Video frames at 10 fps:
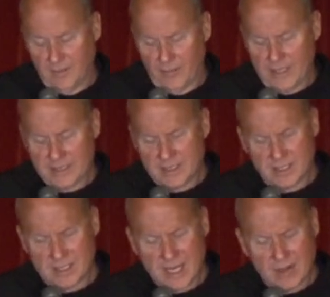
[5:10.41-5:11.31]
Francis
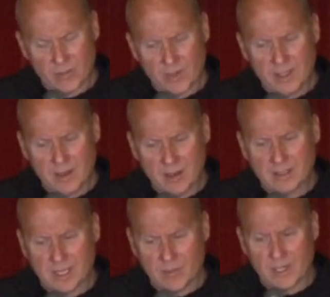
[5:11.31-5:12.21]
just had a really hard
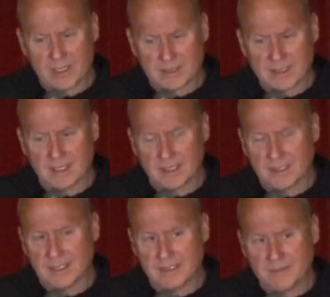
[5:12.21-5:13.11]
time reconciling
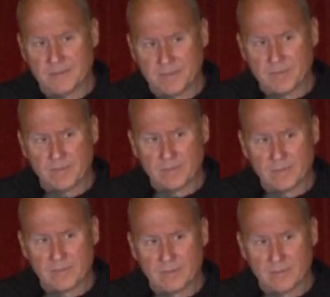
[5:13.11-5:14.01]

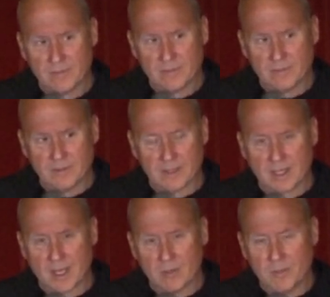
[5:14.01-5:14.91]
that. That
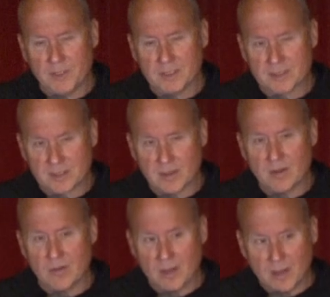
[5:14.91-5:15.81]
God would be
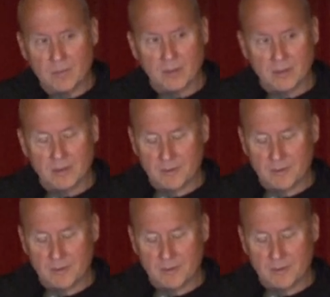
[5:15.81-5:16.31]
so humble.